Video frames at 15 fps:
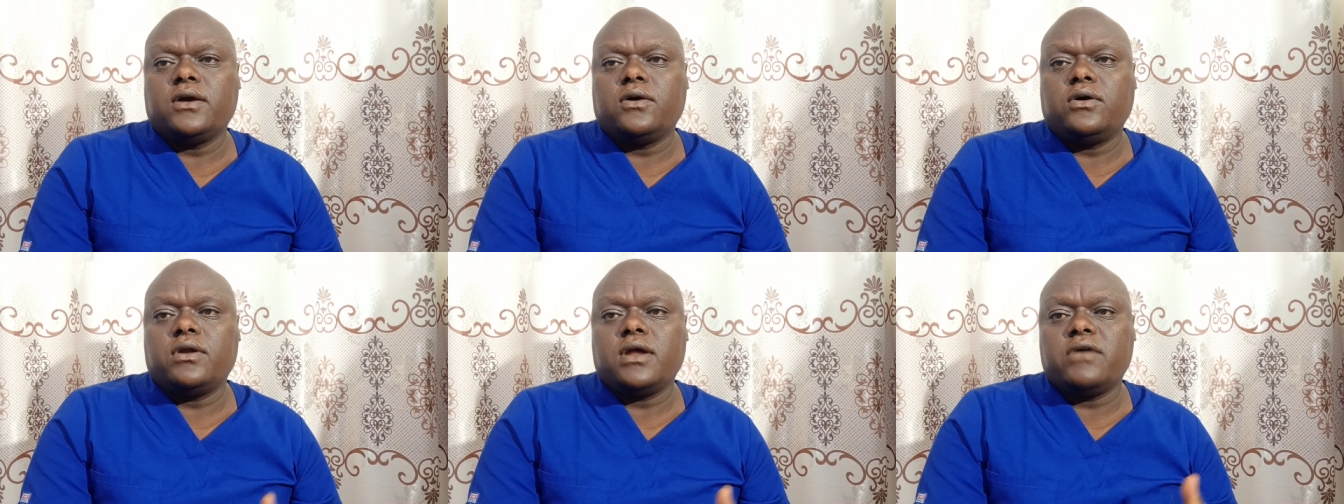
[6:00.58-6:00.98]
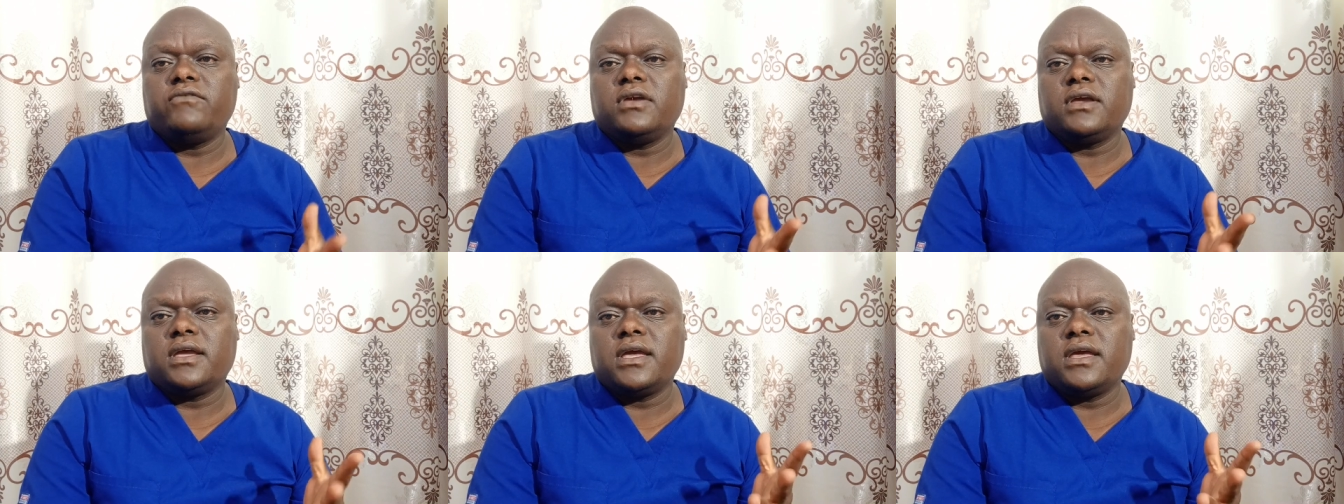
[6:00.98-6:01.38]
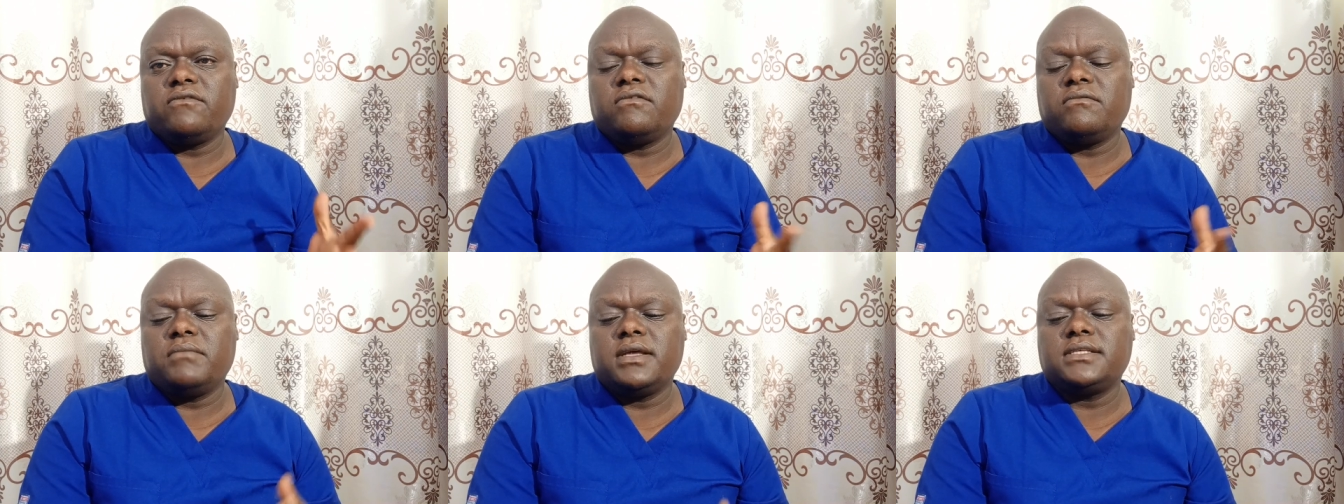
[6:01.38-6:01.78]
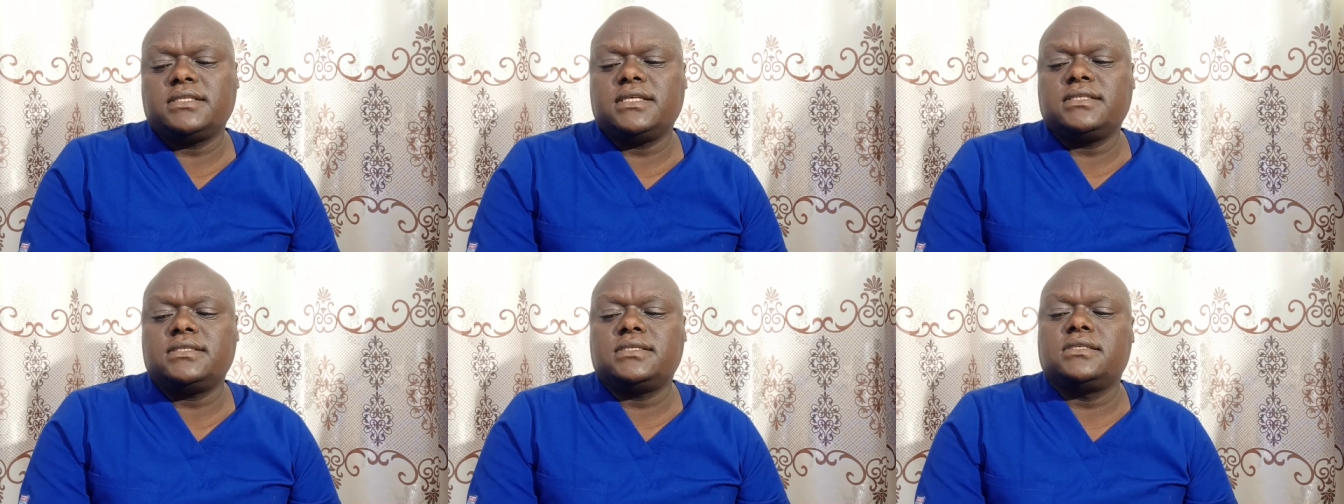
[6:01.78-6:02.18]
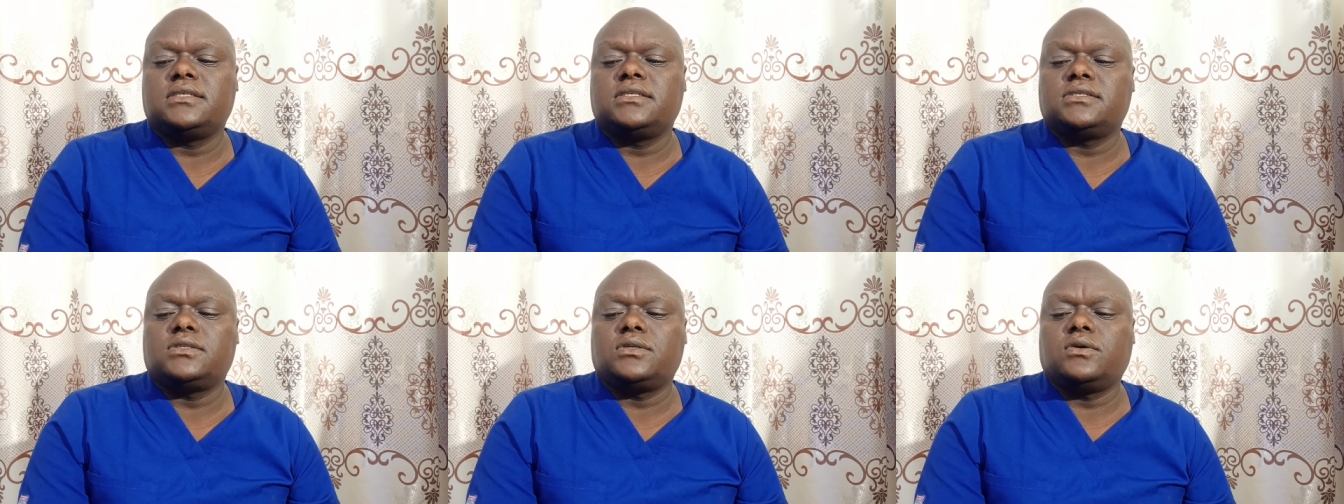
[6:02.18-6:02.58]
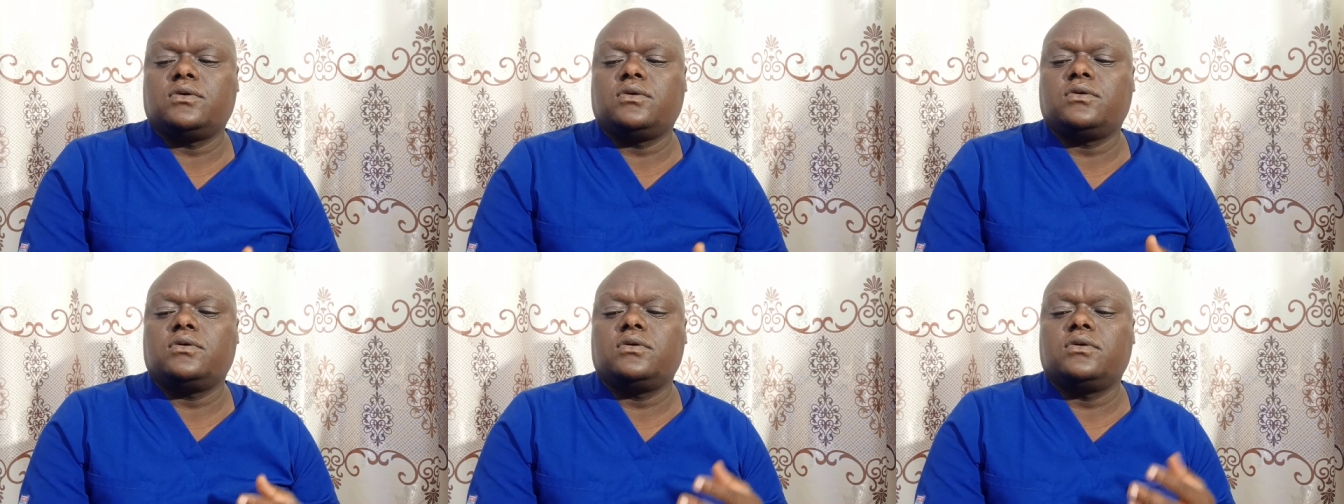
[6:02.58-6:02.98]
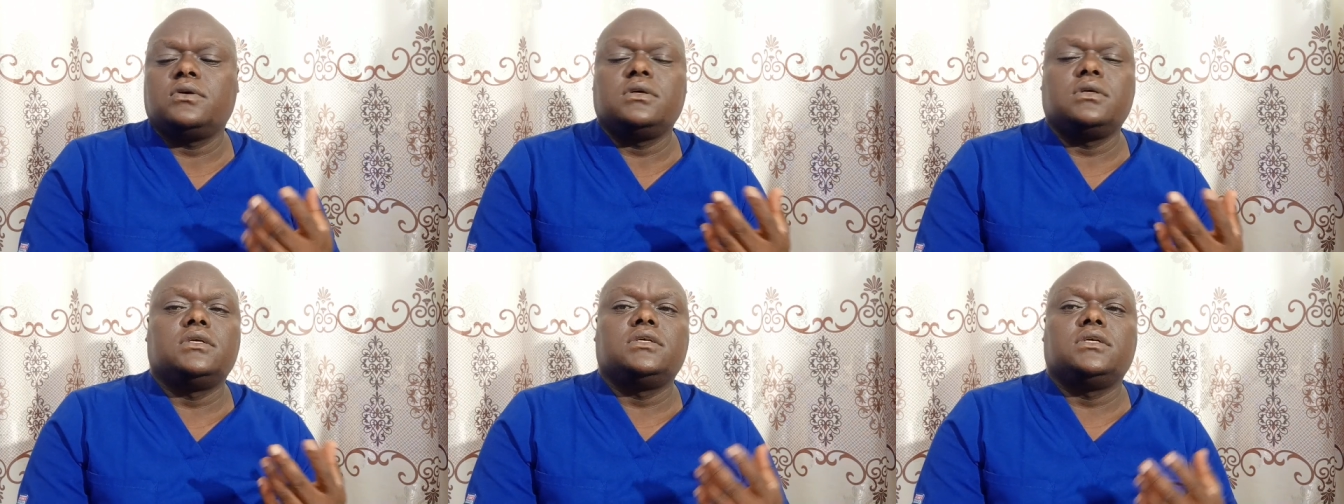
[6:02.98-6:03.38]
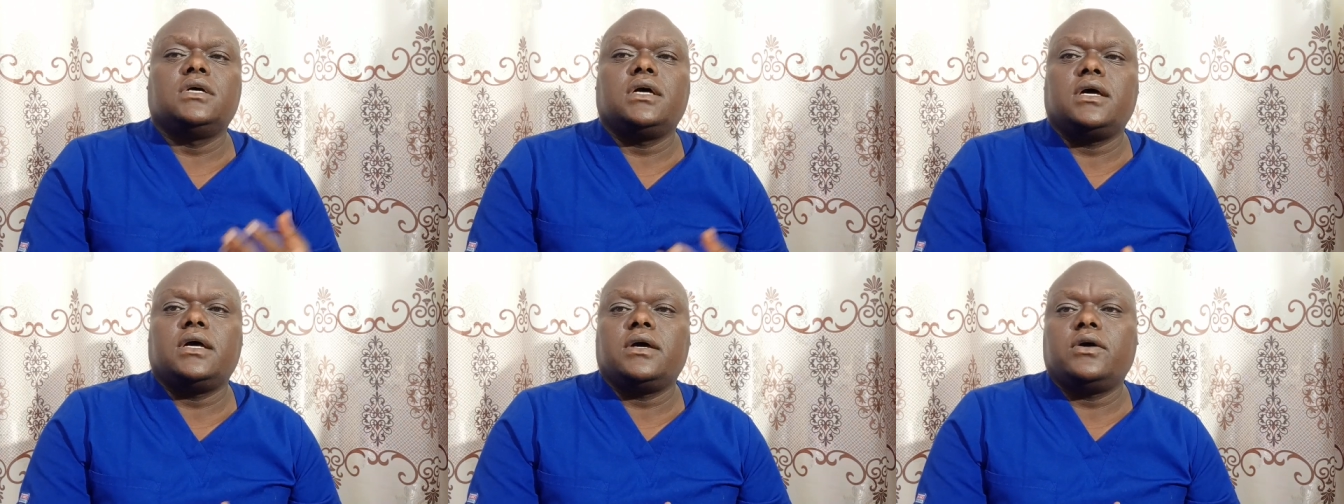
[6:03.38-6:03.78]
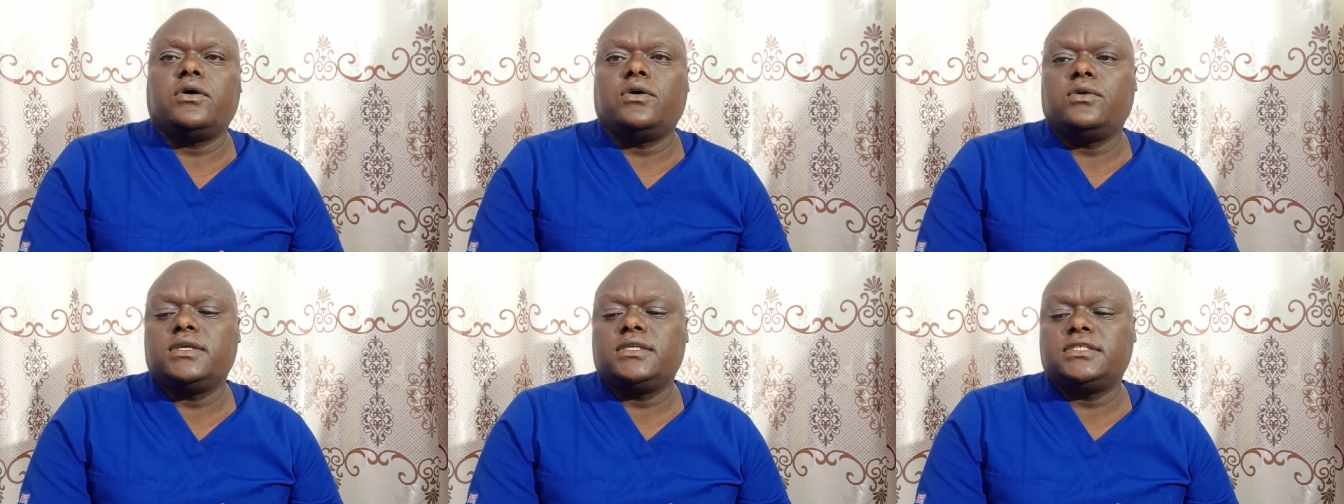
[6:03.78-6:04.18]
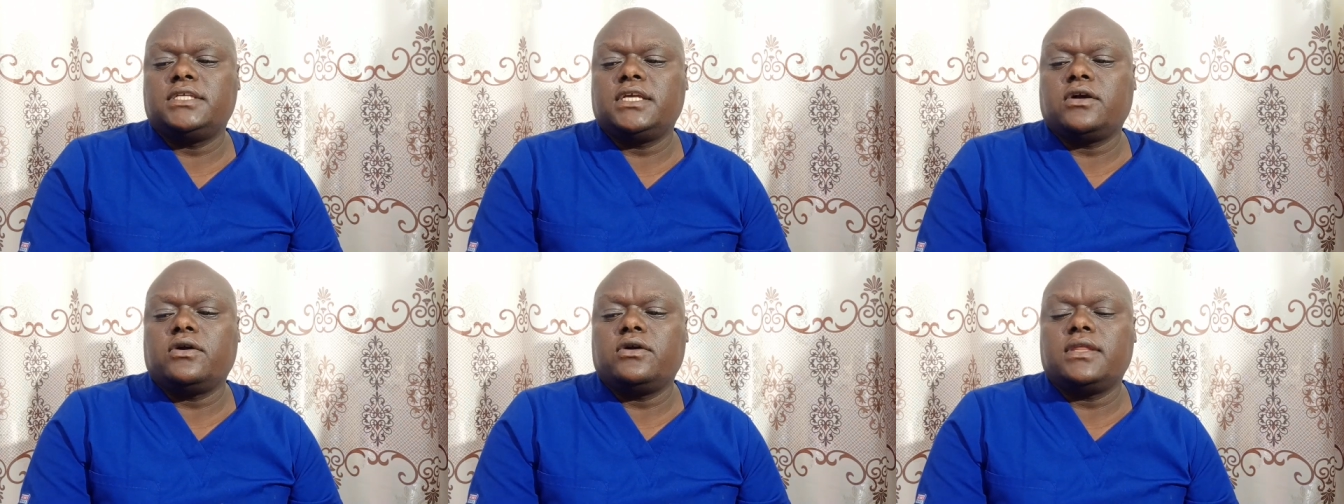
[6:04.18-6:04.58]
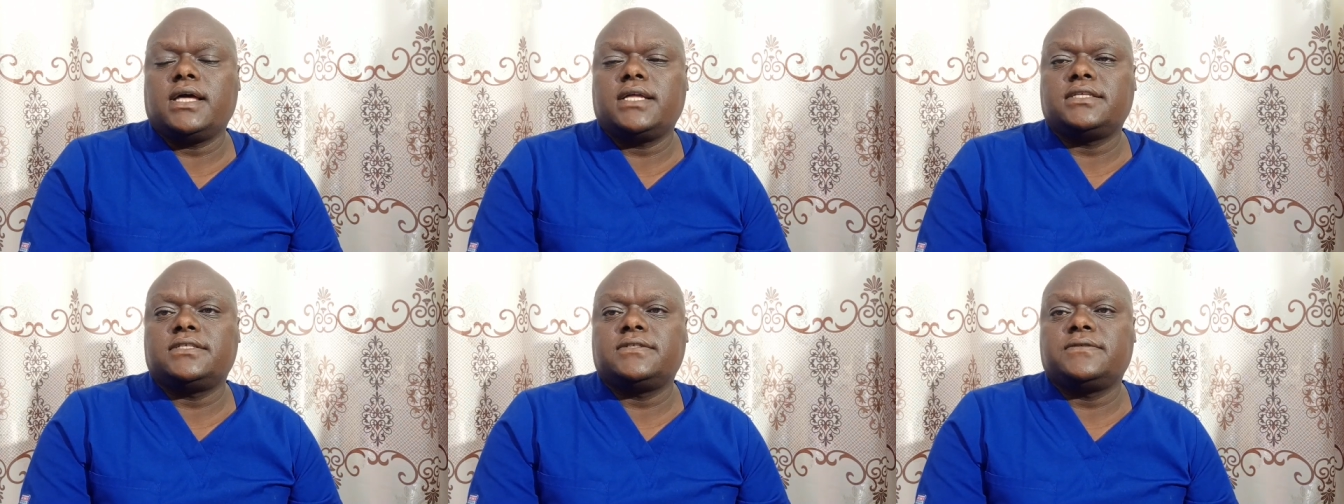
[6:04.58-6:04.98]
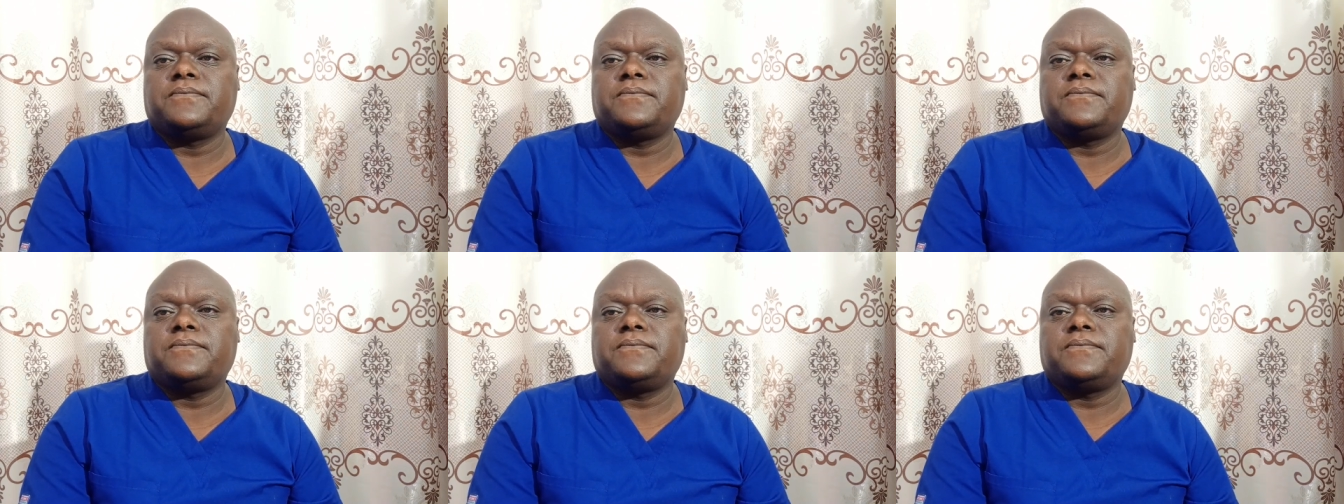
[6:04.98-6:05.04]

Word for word: or having heavy menses. So uh, always check on that.